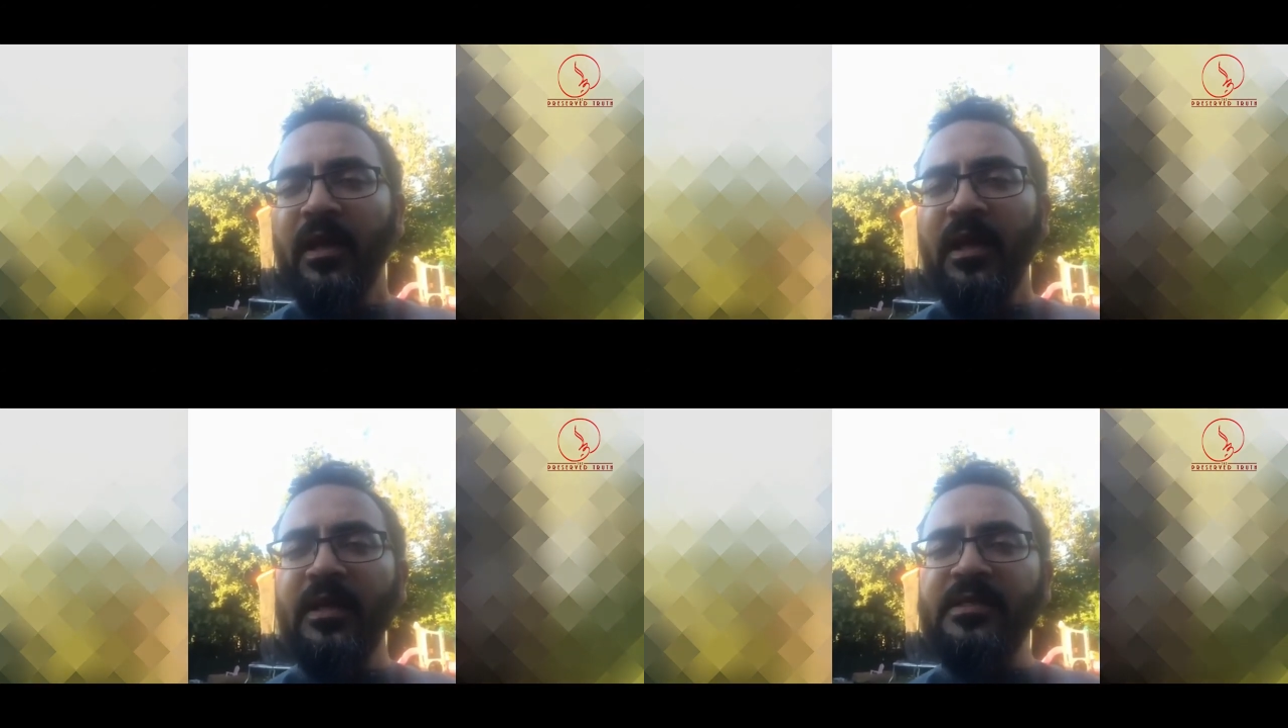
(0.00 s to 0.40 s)

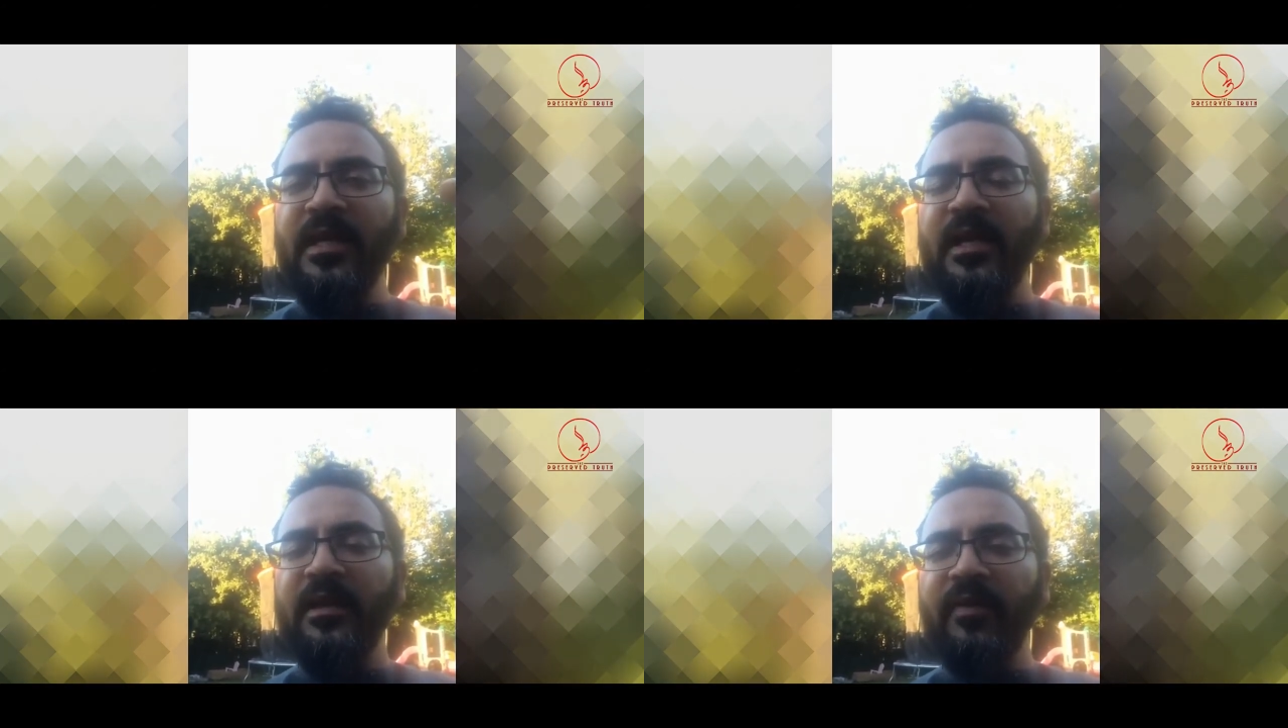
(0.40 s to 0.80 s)

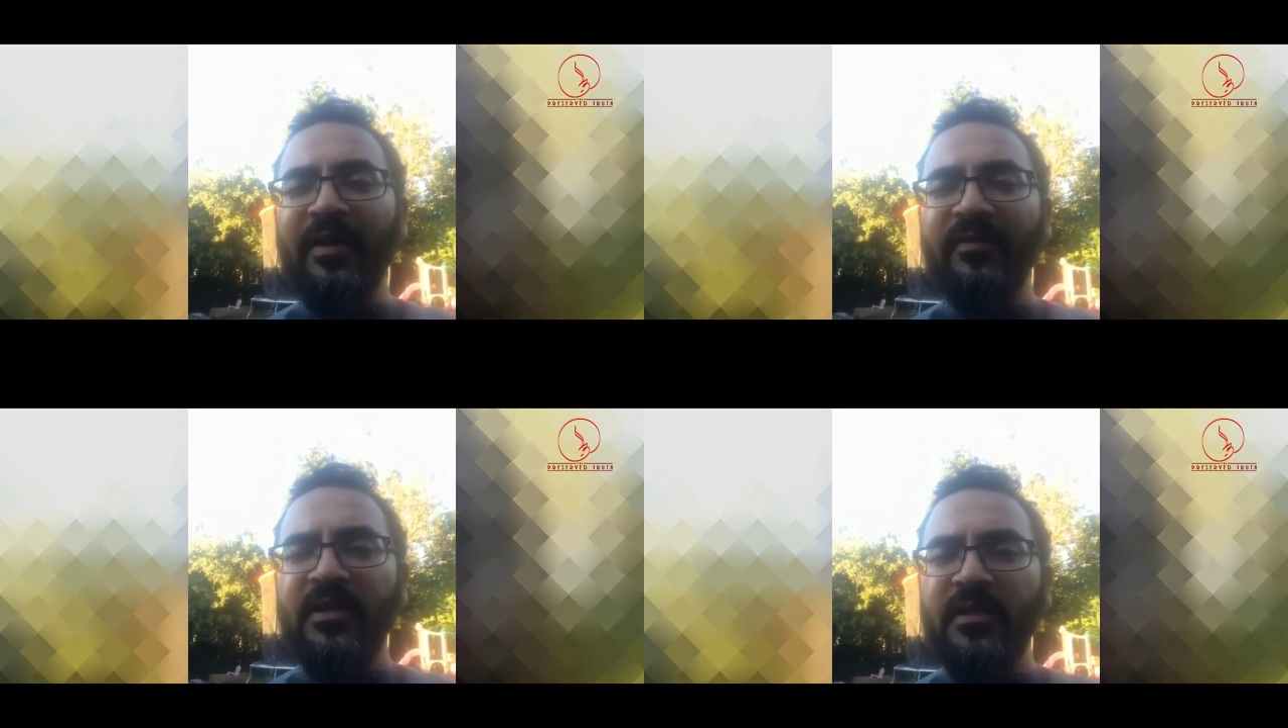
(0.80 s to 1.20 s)
Instead of
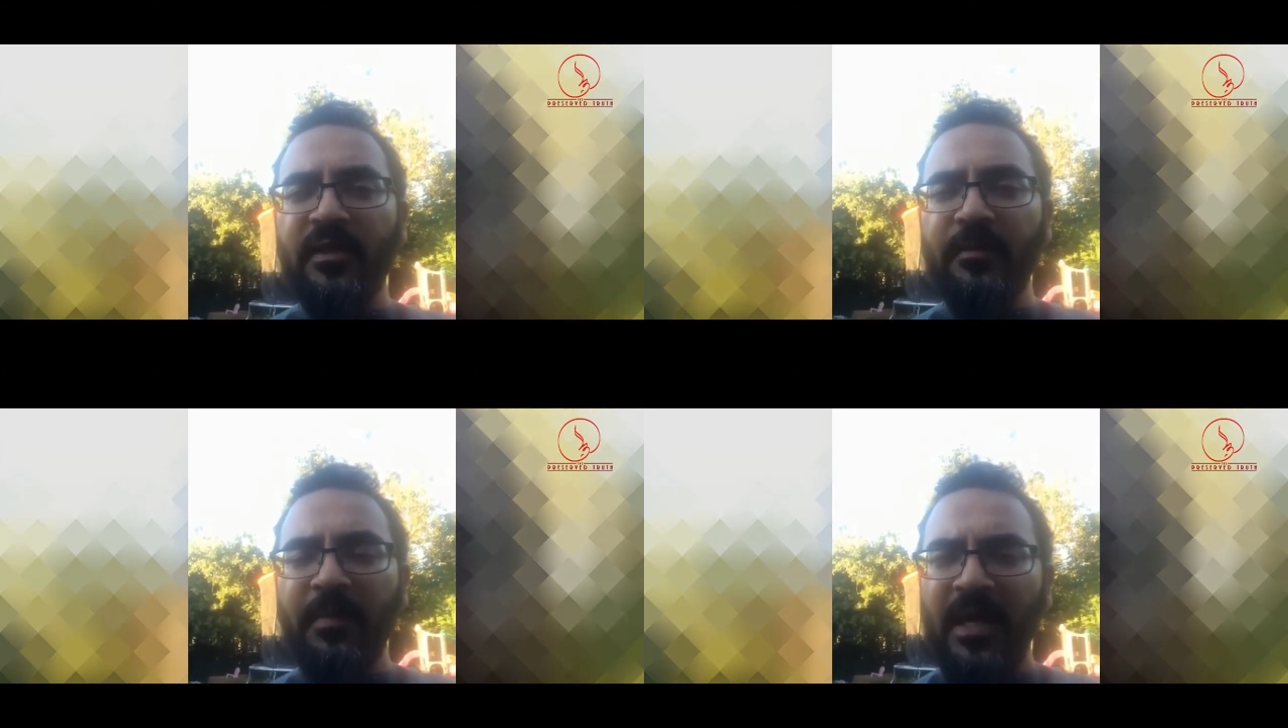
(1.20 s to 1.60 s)
having
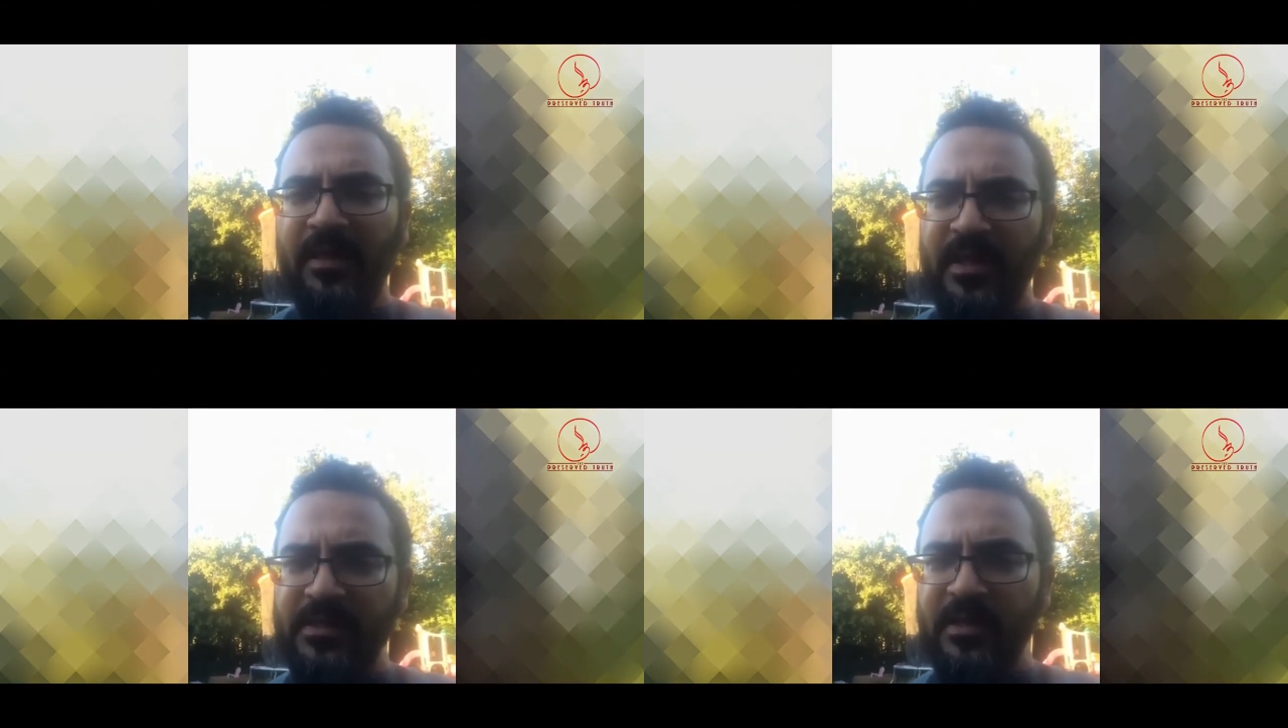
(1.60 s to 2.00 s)
to make
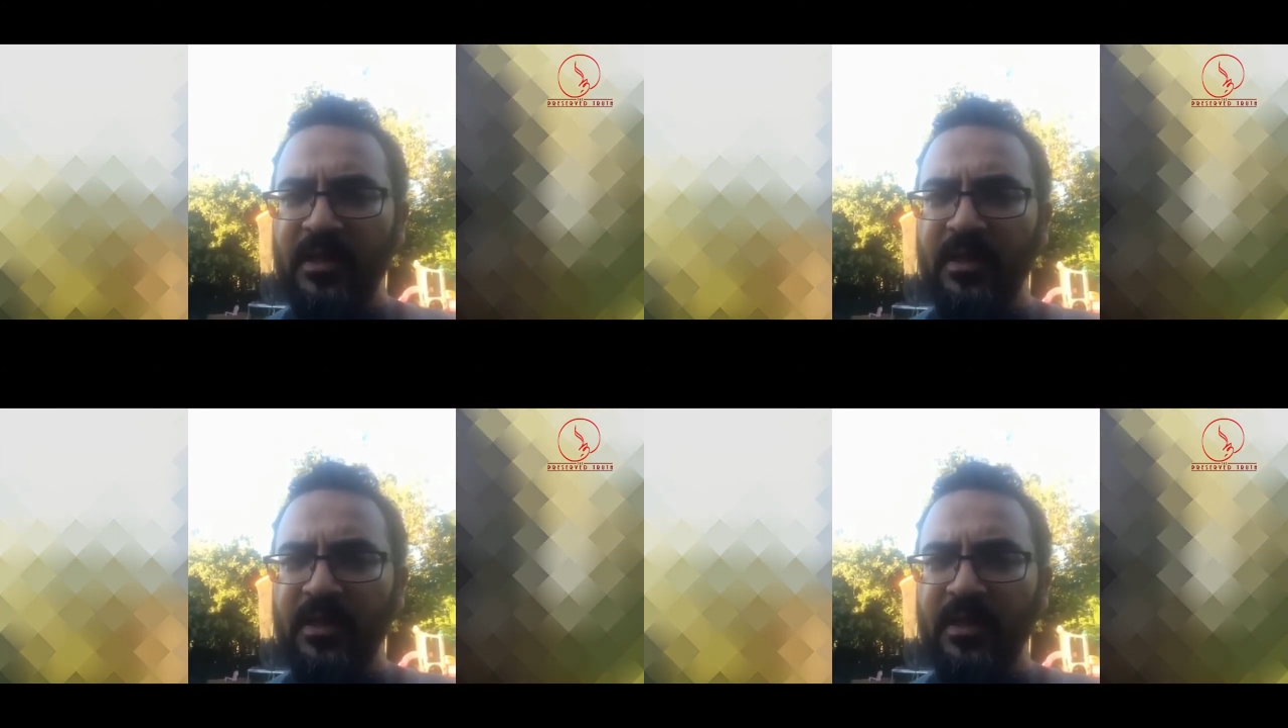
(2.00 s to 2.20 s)
this